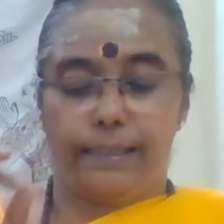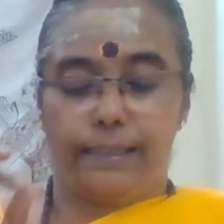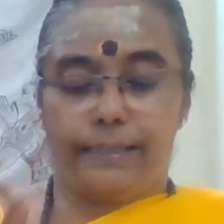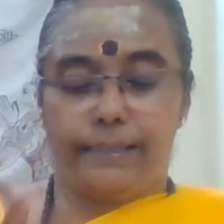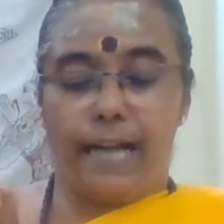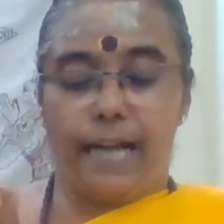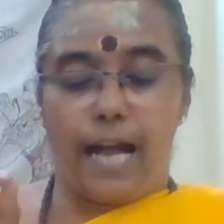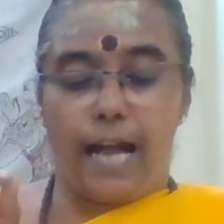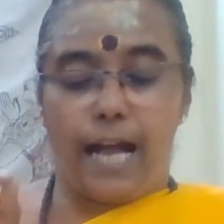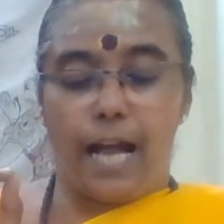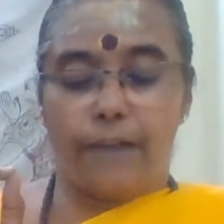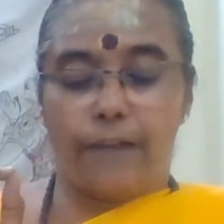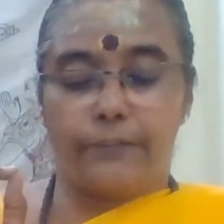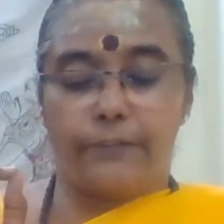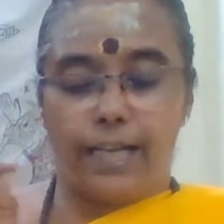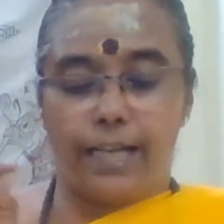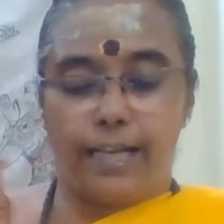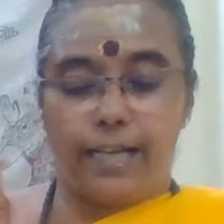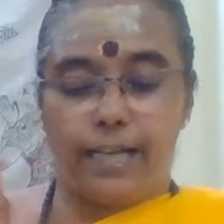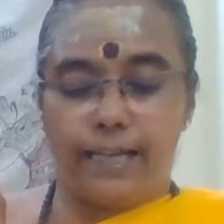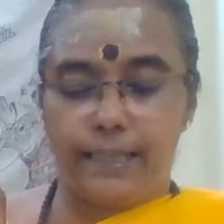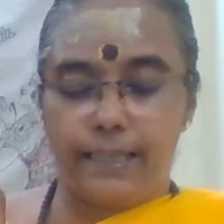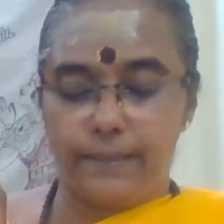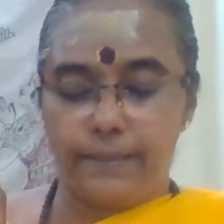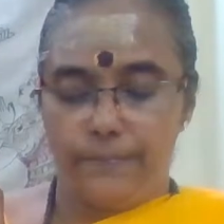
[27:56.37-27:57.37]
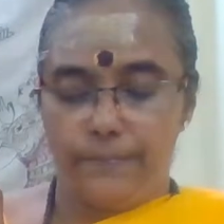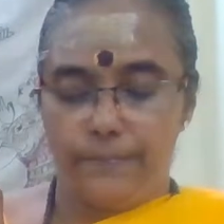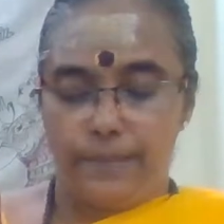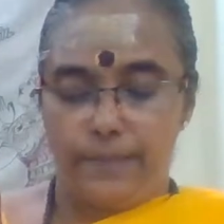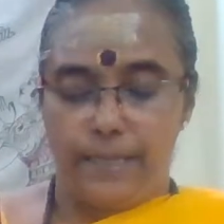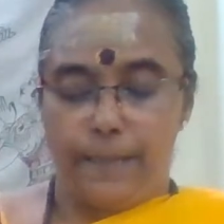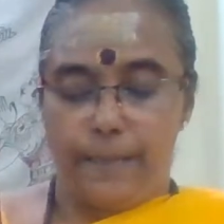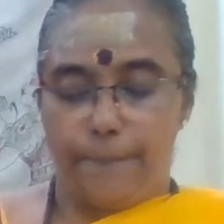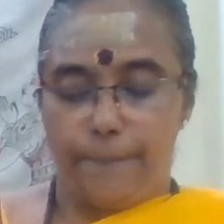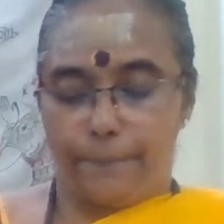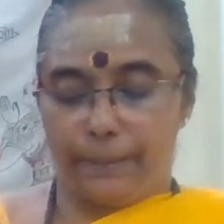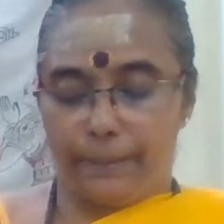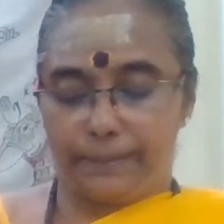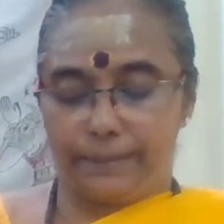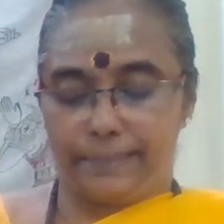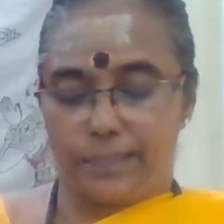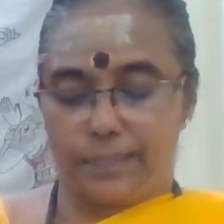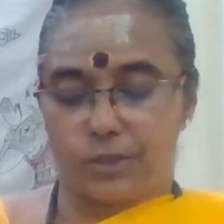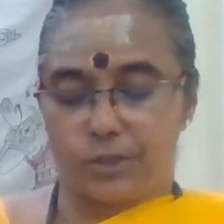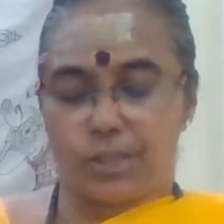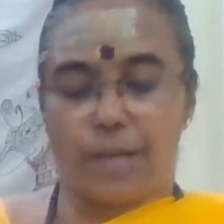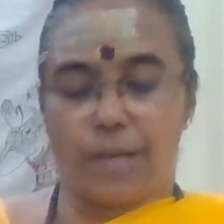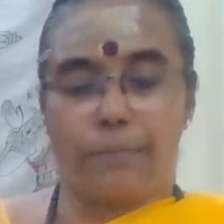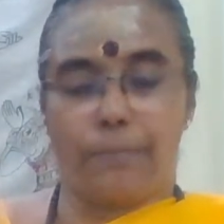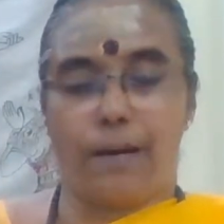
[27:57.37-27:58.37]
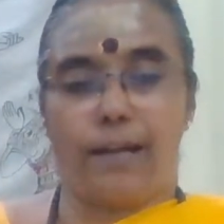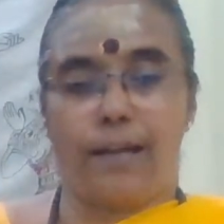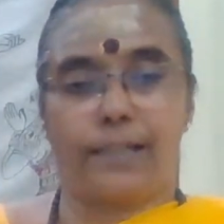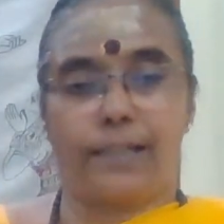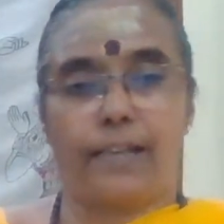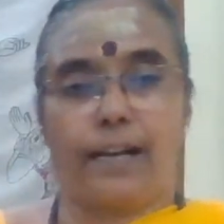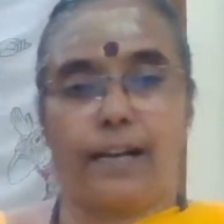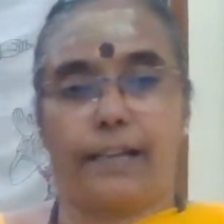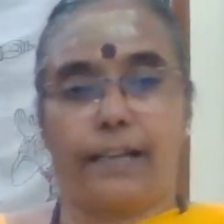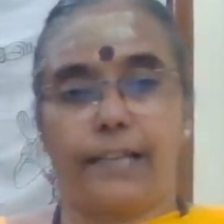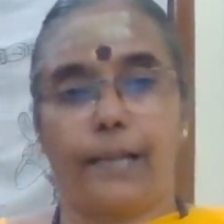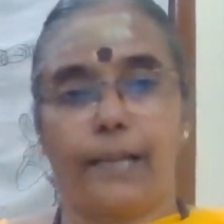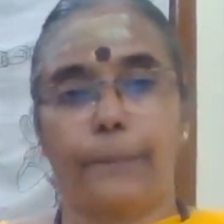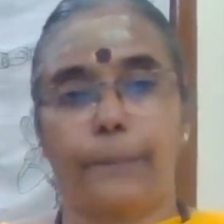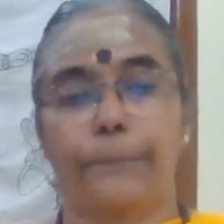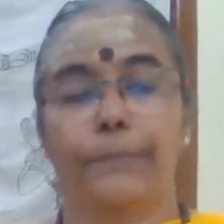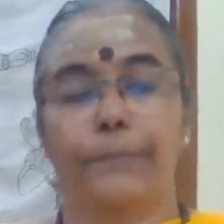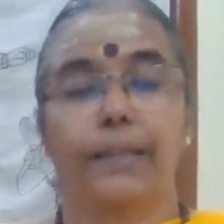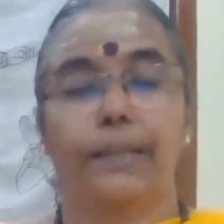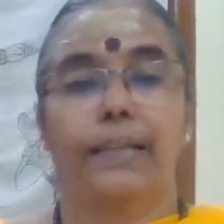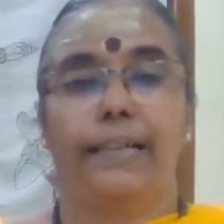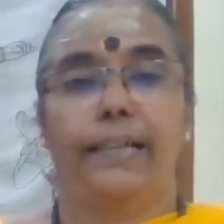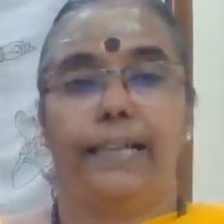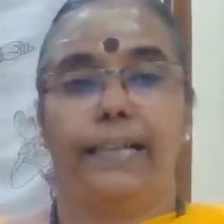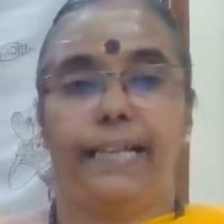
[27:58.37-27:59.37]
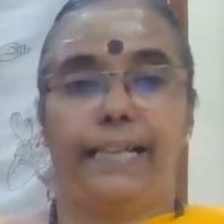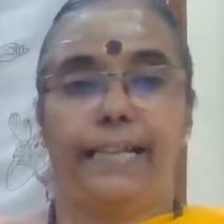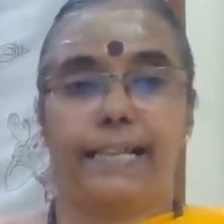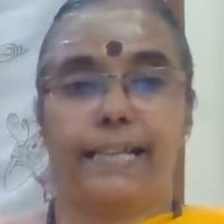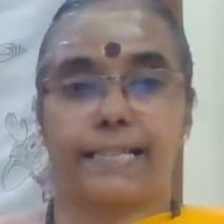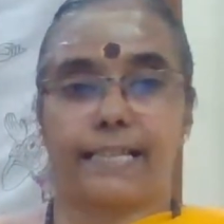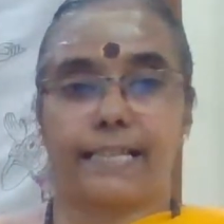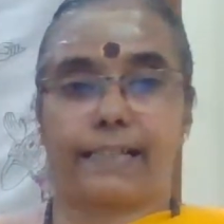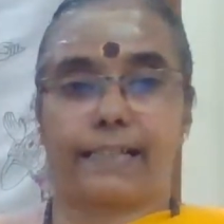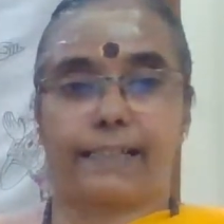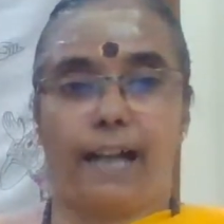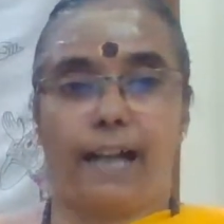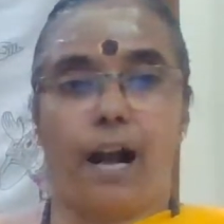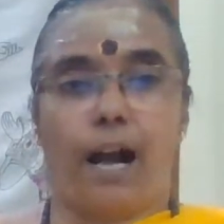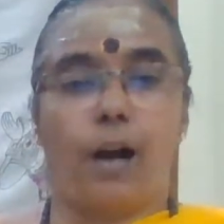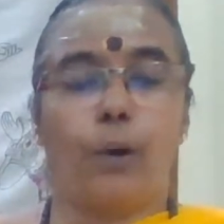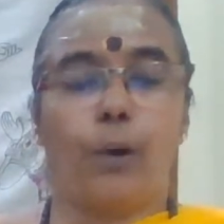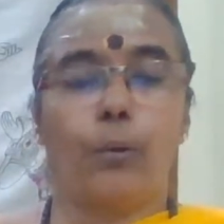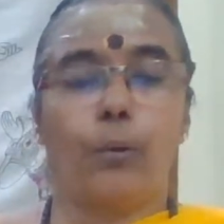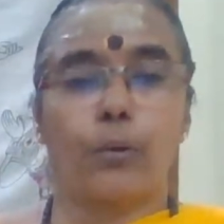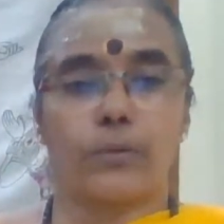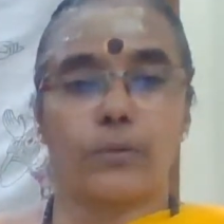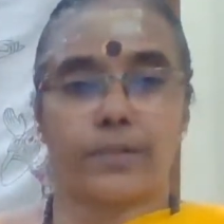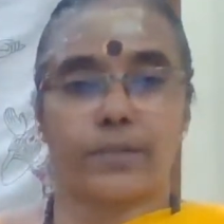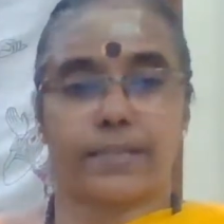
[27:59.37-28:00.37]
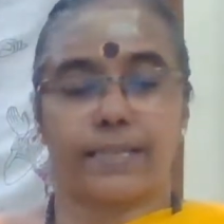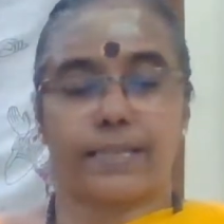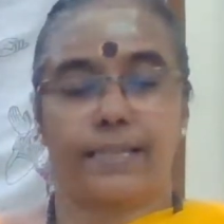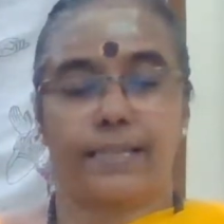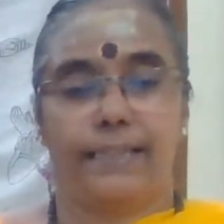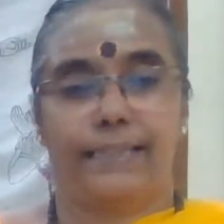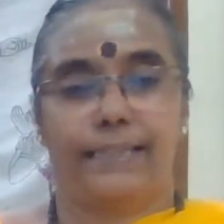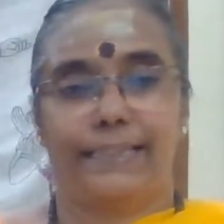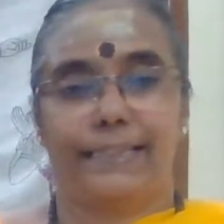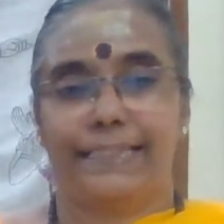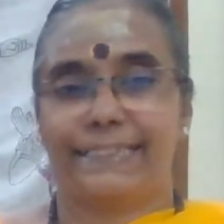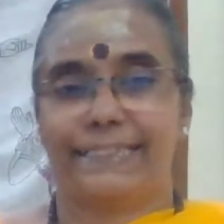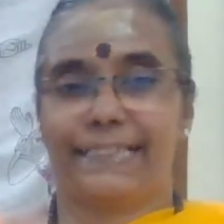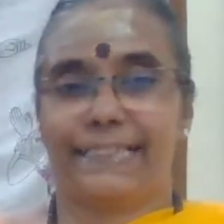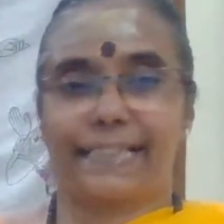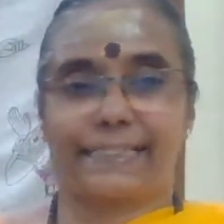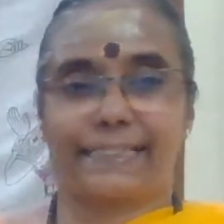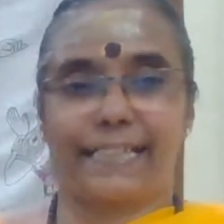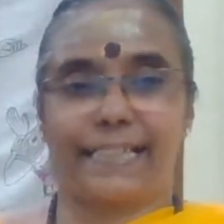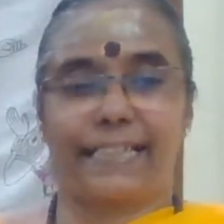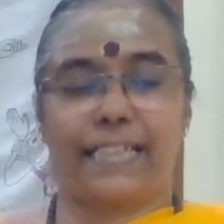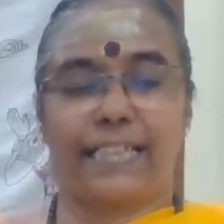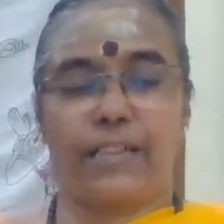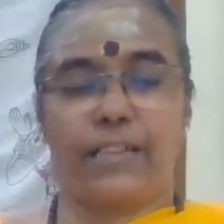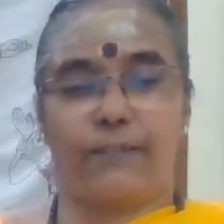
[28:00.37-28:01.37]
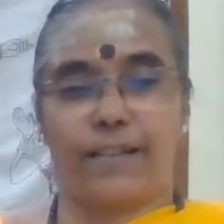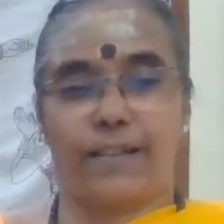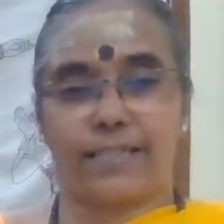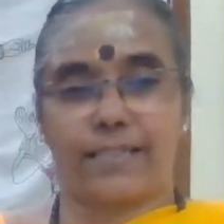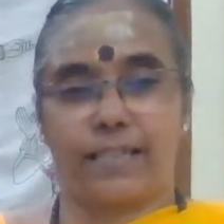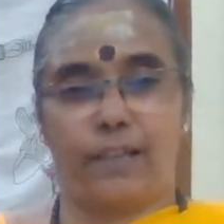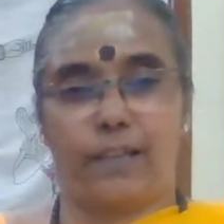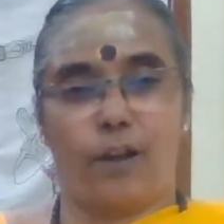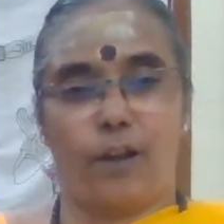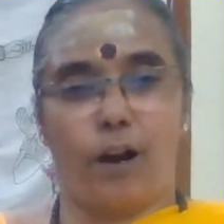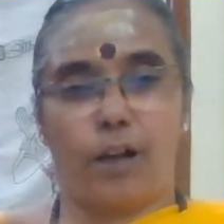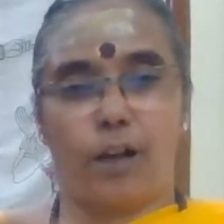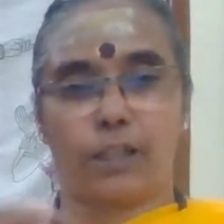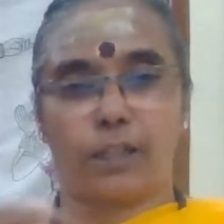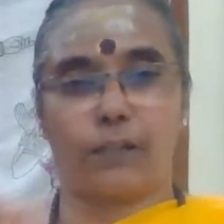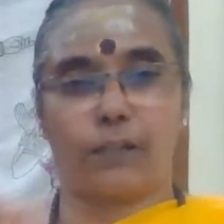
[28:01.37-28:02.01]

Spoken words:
Gavaha Pratishtamananam. It is the cows that can give us a lot